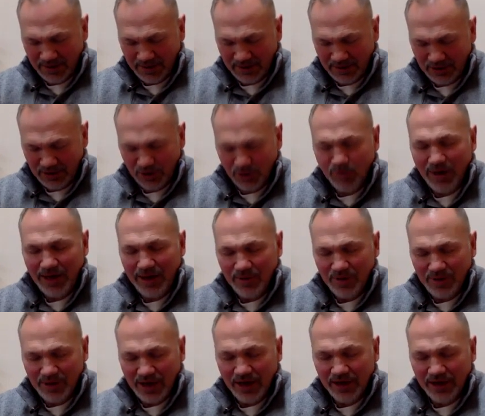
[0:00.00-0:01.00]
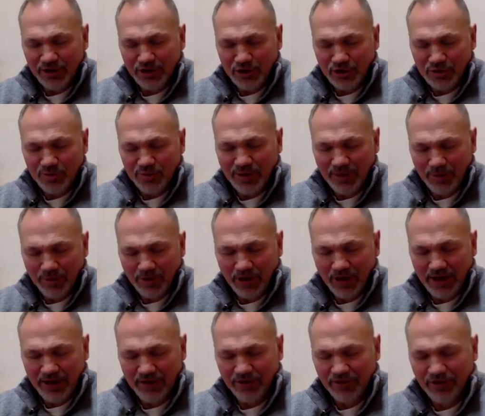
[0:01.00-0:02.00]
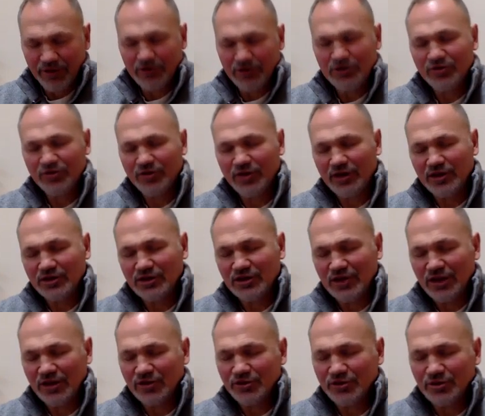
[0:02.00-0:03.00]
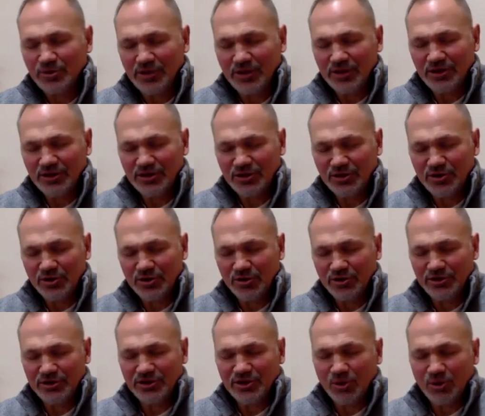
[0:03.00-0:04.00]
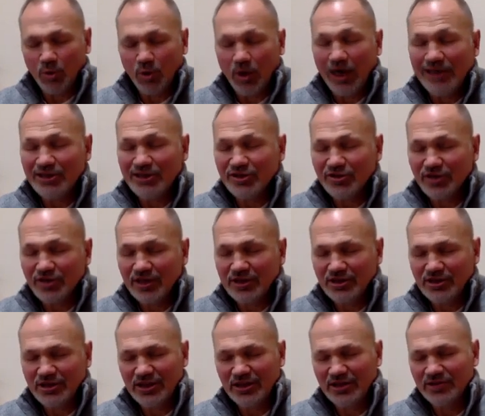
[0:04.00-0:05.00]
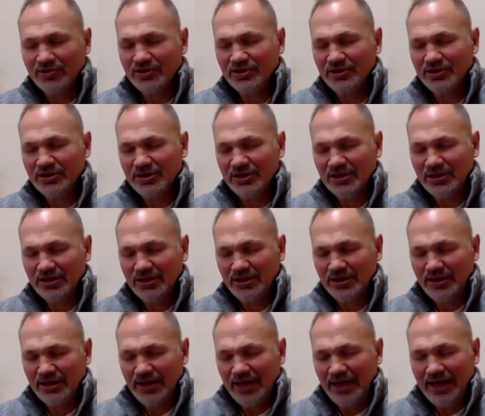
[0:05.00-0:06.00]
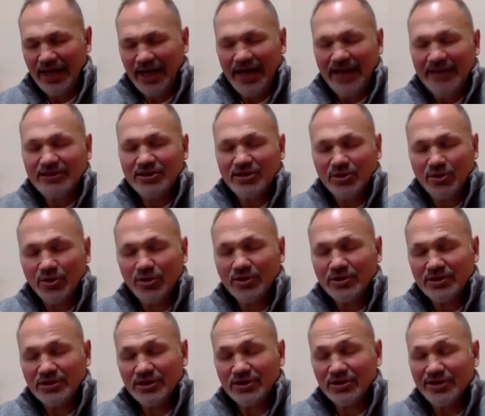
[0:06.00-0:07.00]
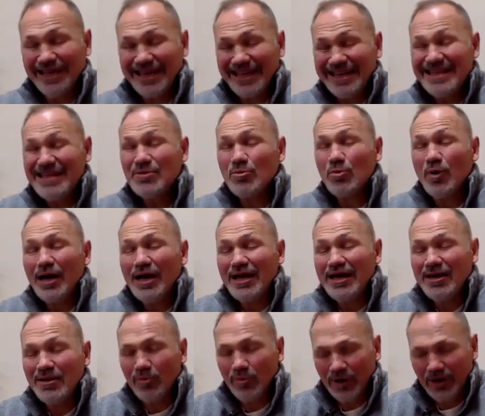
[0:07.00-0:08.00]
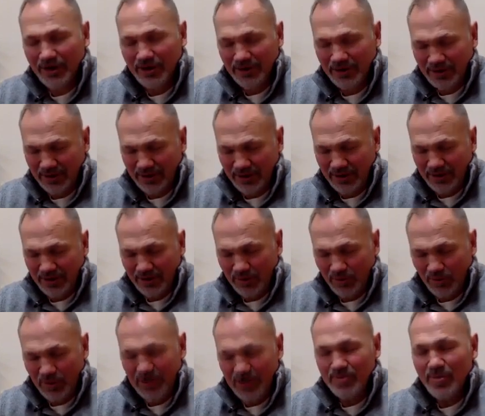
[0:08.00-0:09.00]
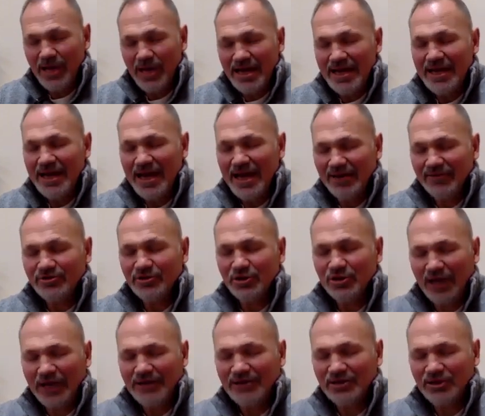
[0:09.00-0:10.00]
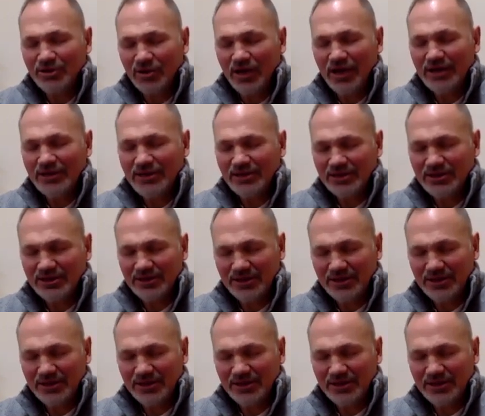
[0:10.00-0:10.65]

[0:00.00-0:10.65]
So might we honor you by praying first for ourselves, because you told us to watch for ourselves, and ask, Lord, is there any way where we may have transgressed?